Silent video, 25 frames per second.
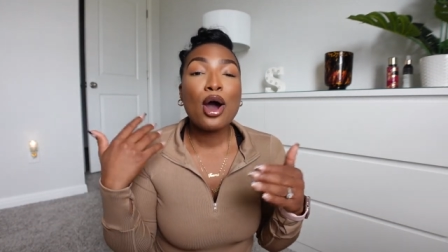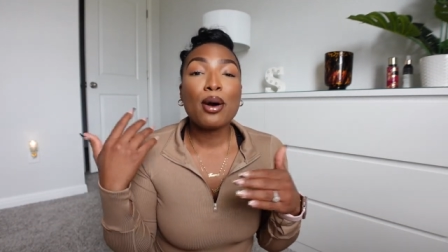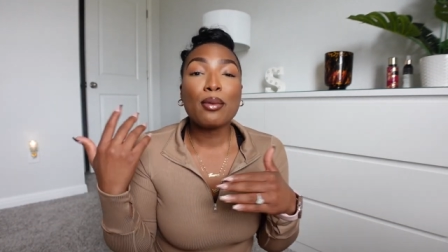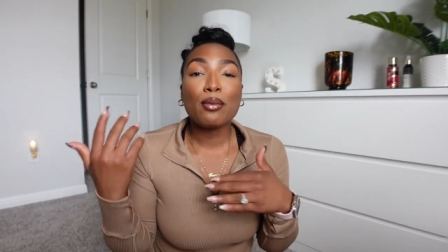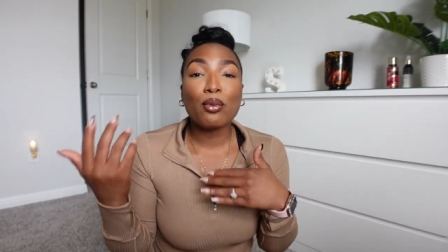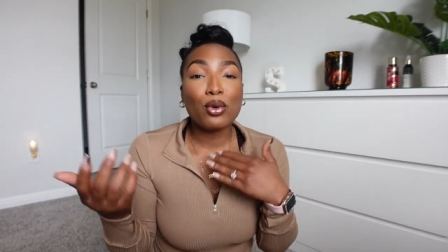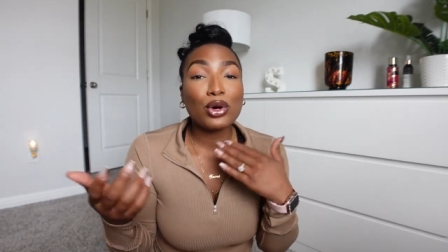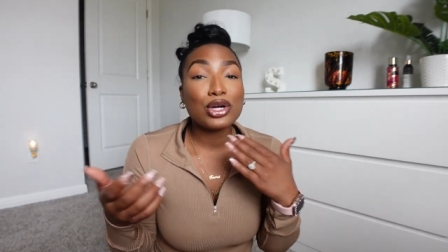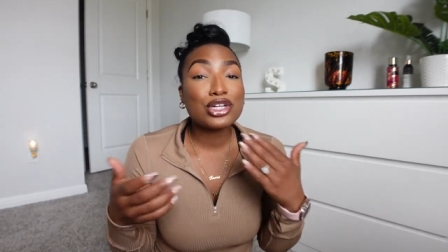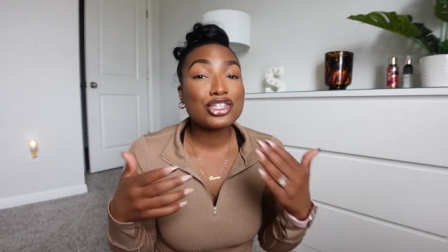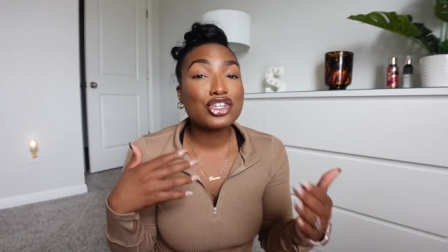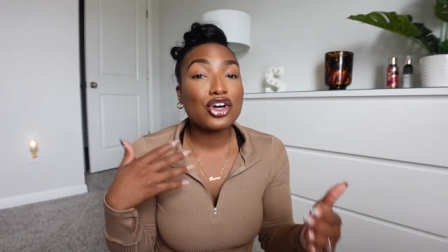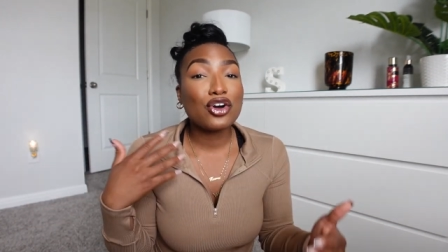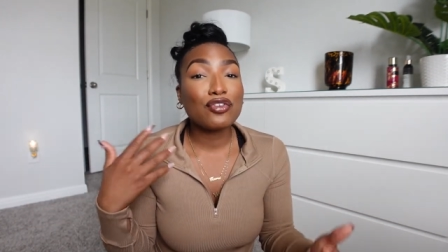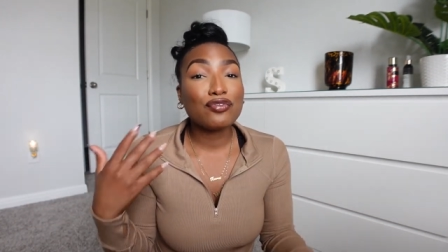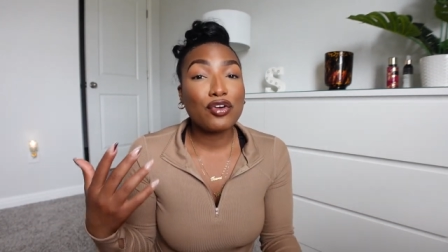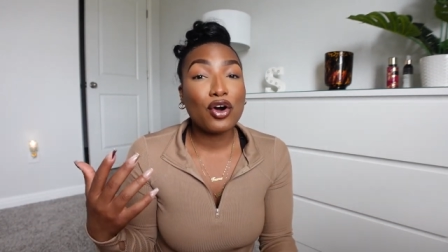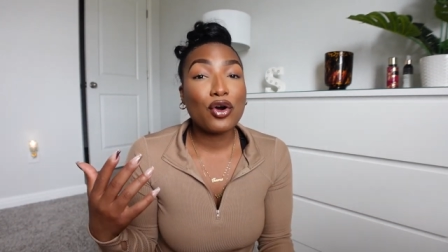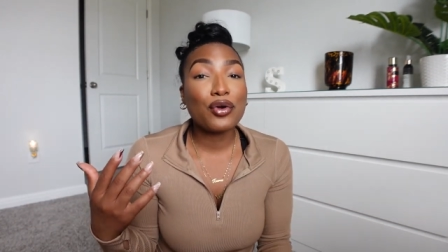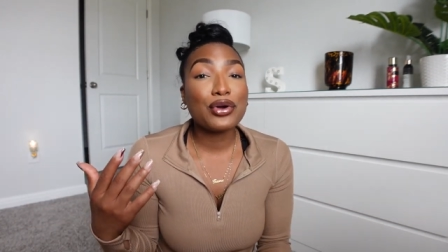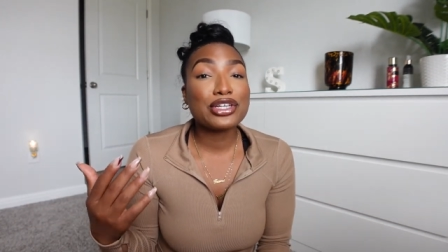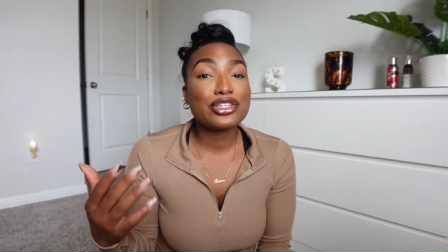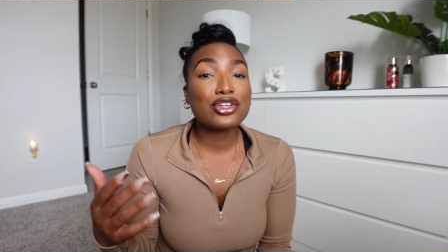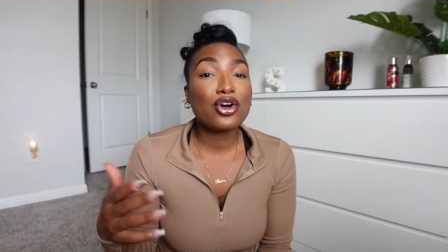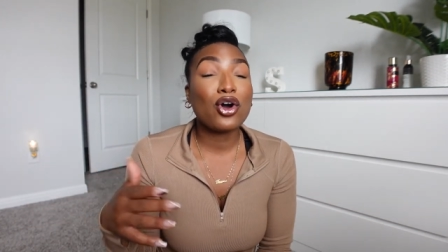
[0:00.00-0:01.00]
more so
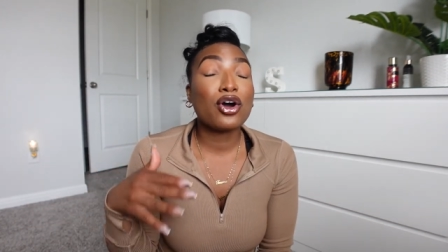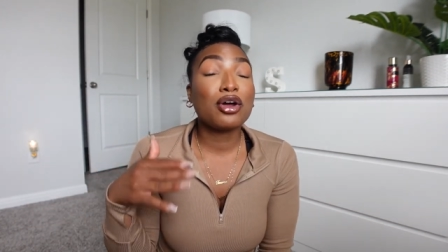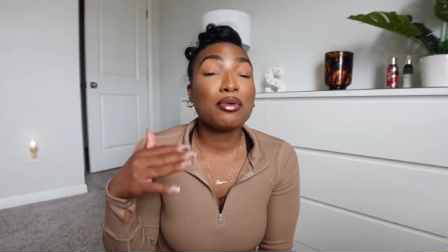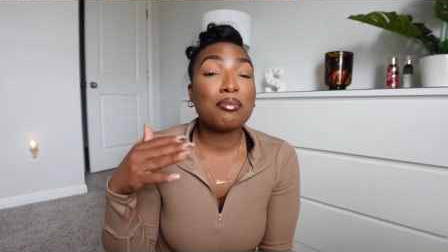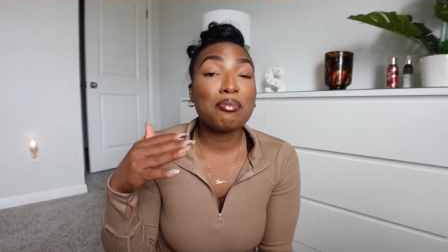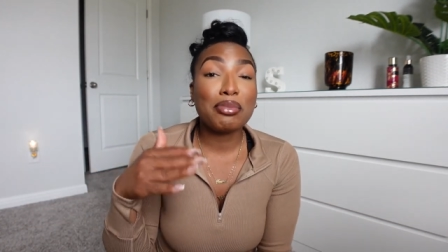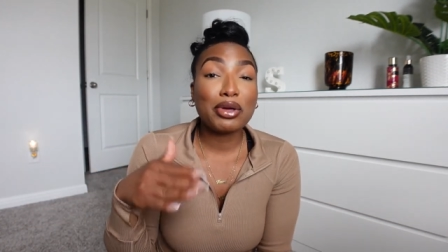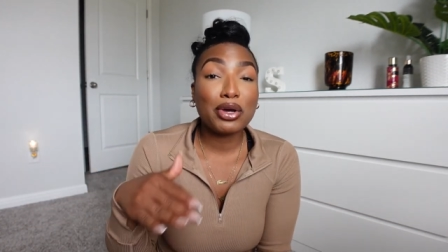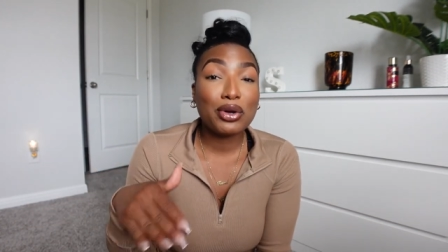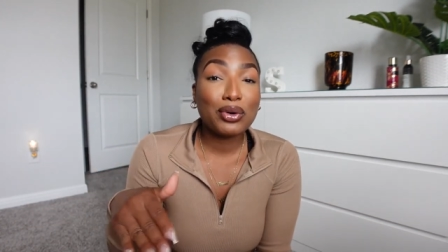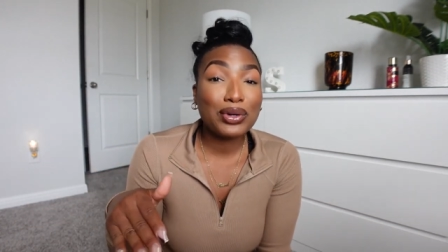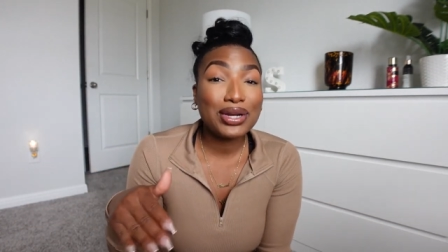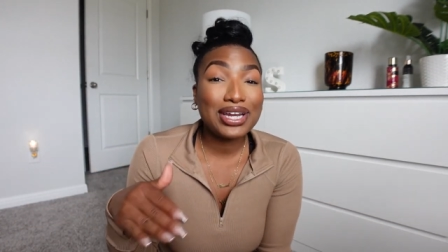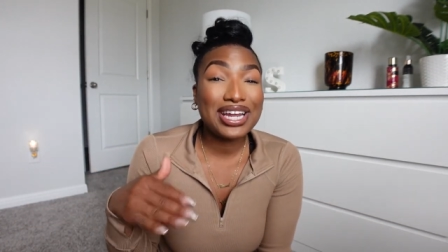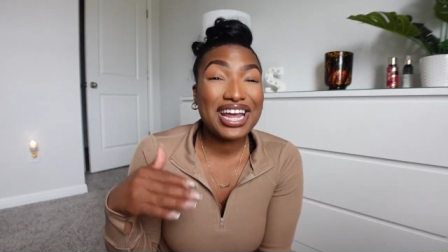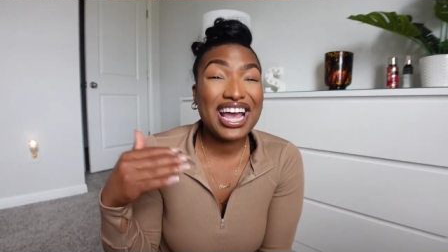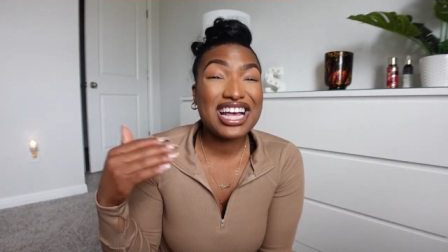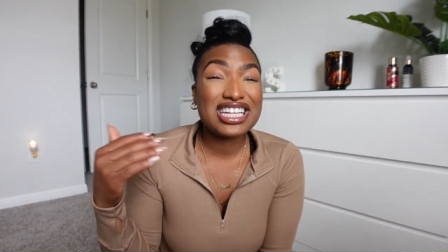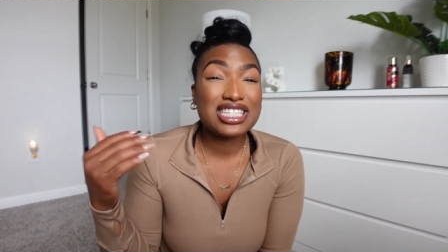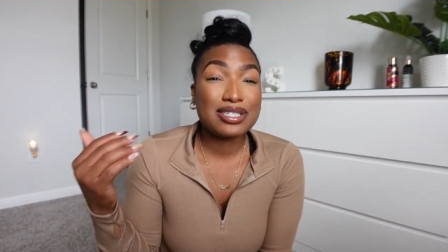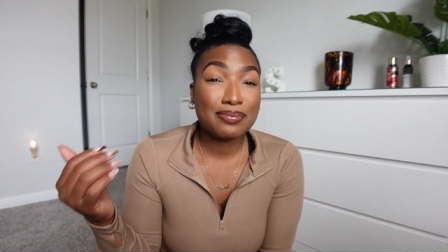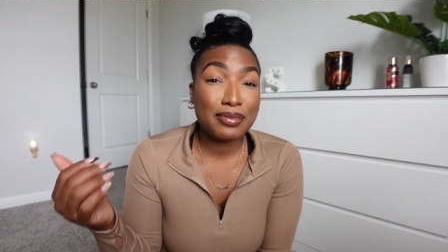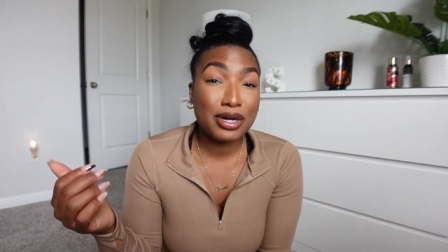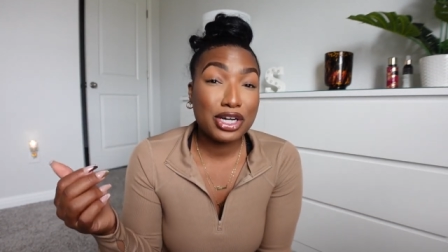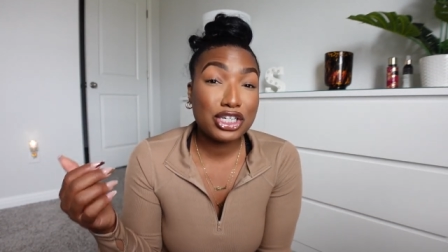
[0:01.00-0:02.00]
focus on building
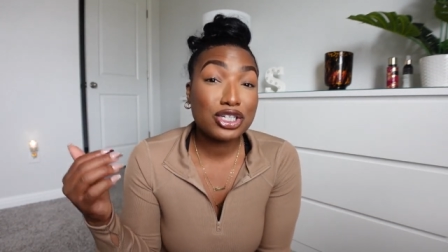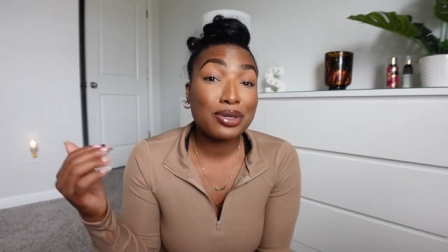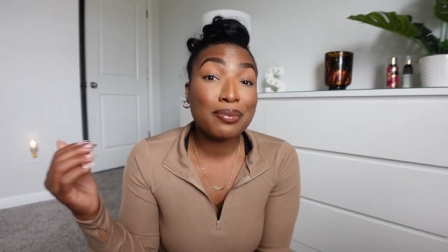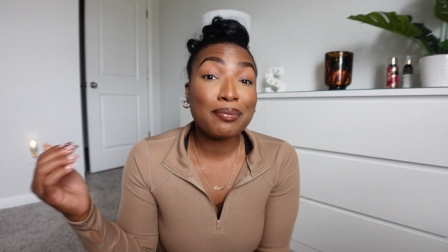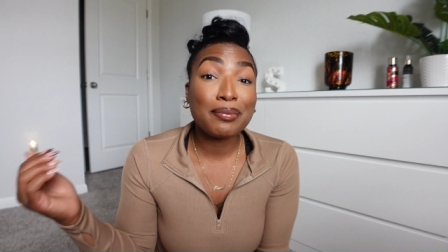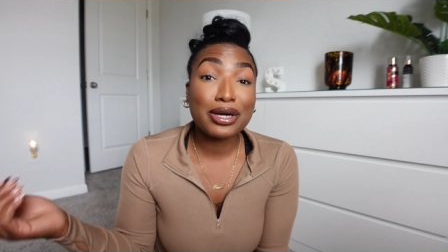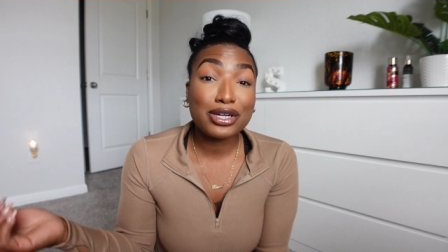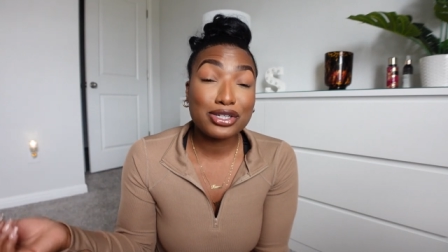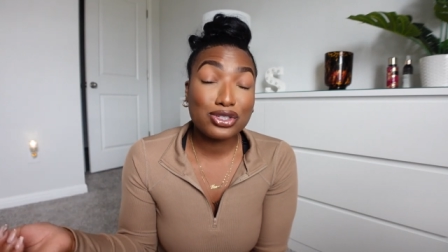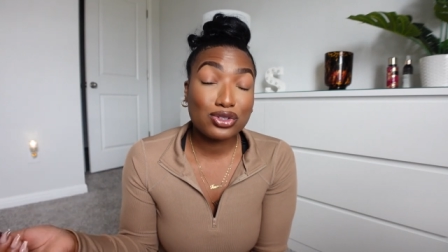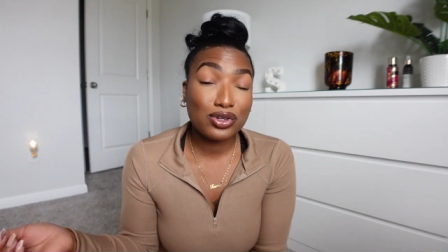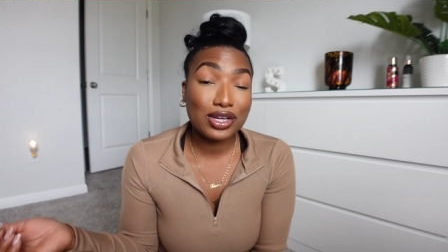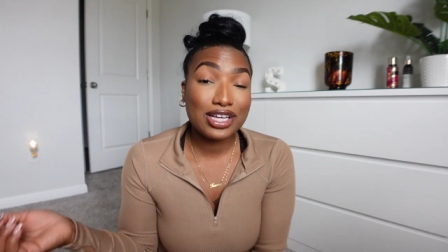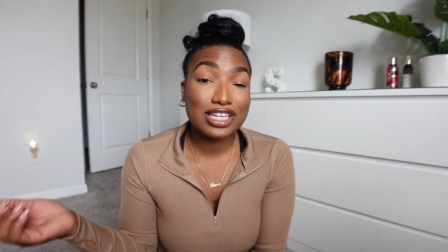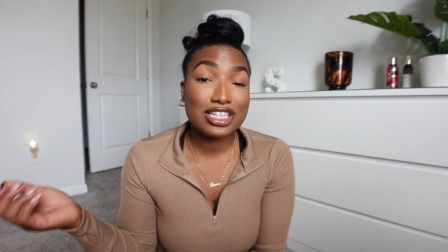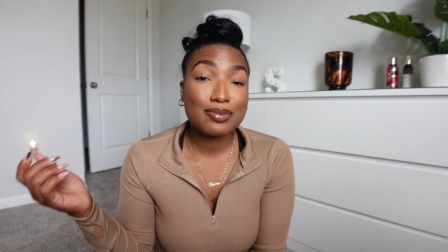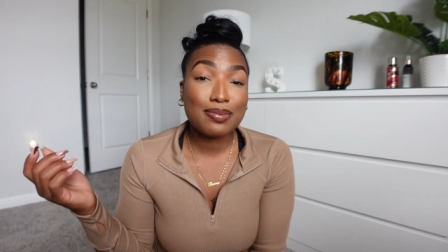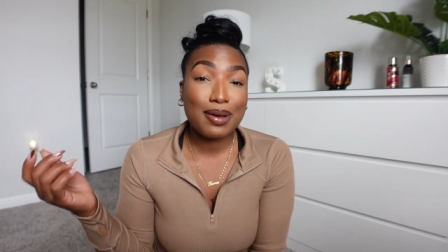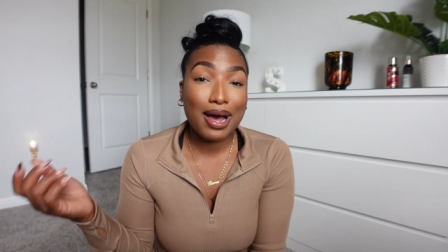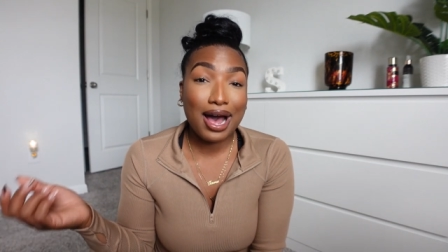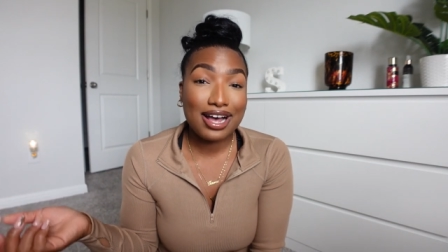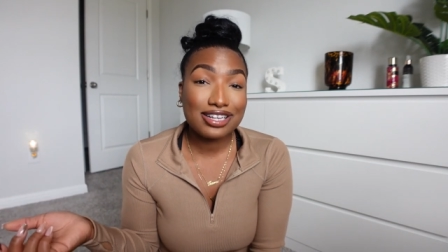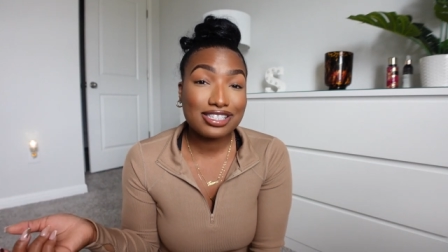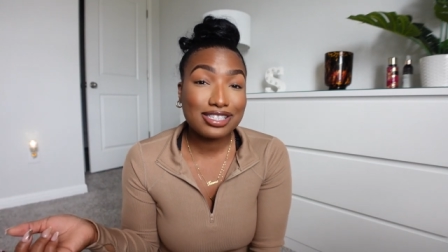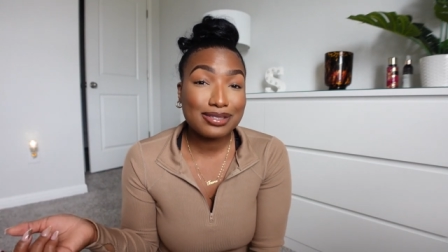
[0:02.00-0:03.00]
as much muscle as
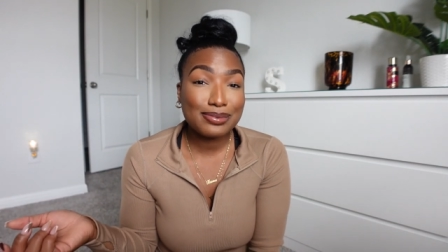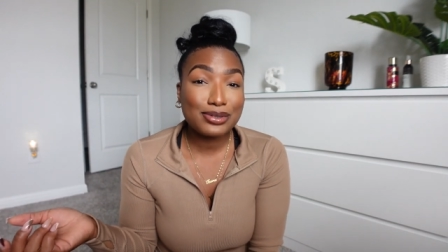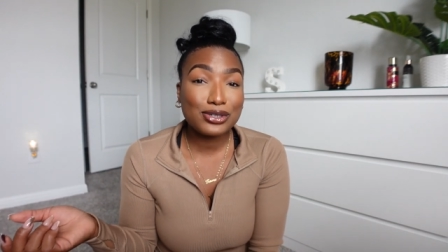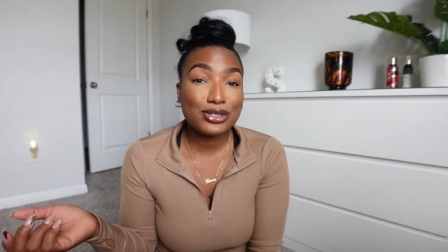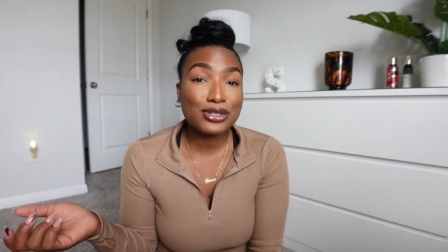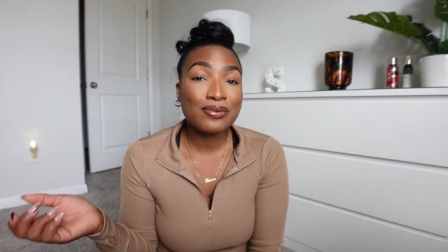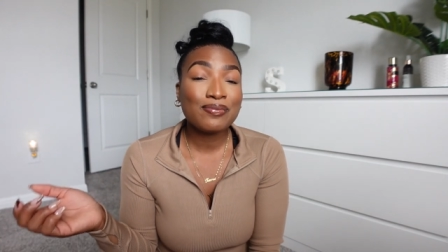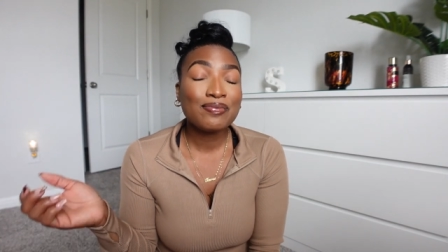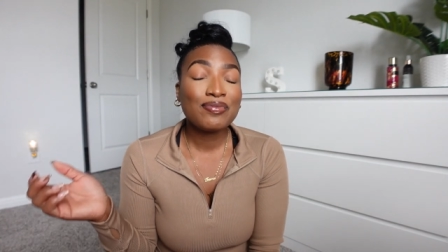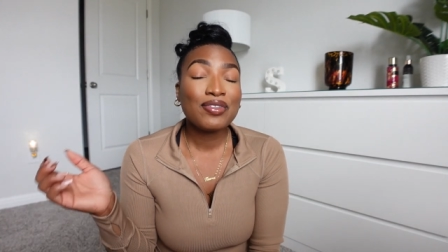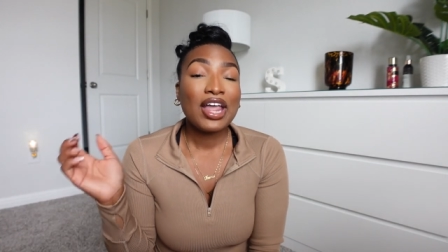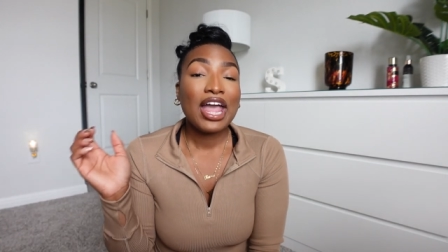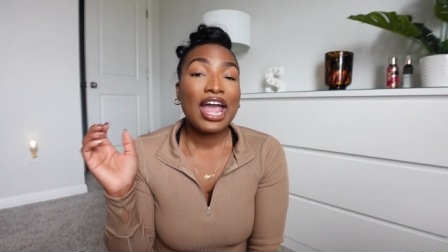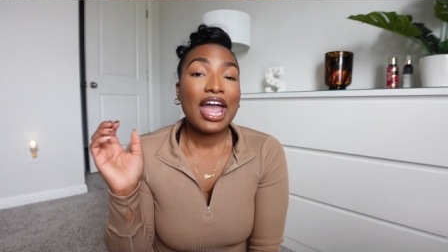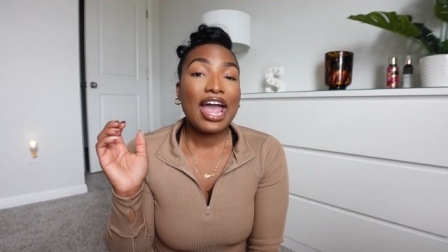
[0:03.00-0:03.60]
possible